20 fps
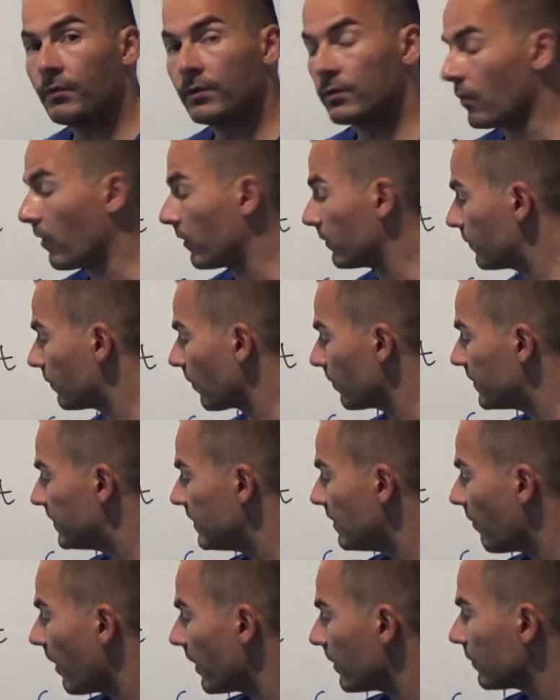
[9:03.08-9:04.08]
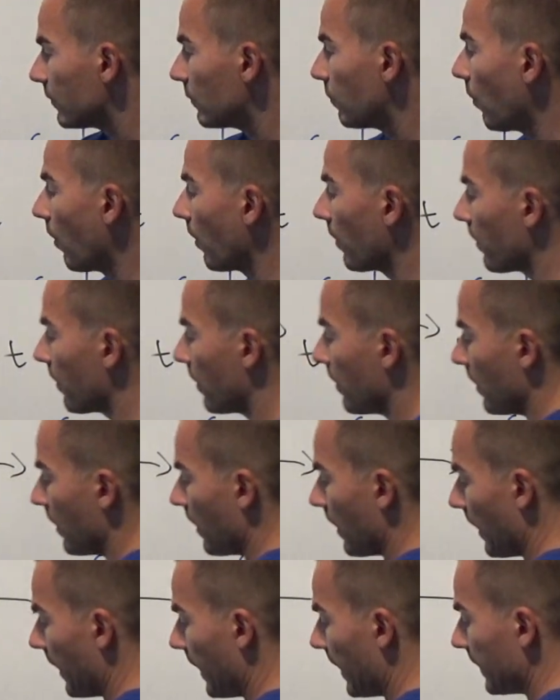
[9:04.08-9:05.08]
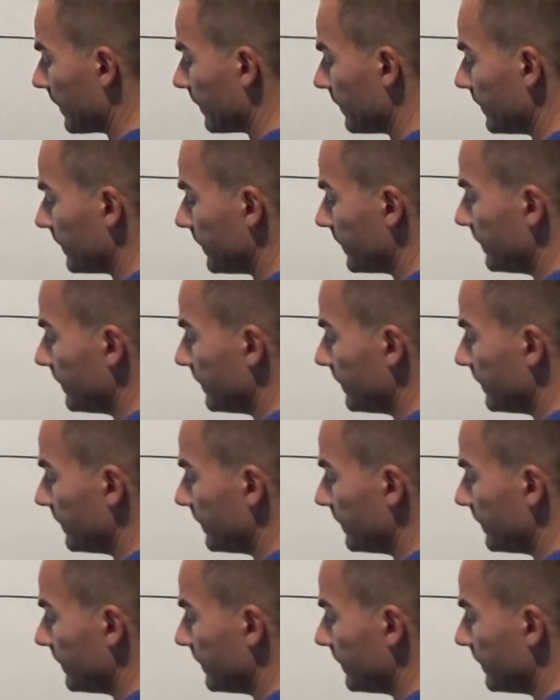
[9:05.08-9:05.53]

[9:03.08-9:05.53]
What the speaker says: returns from T-1 until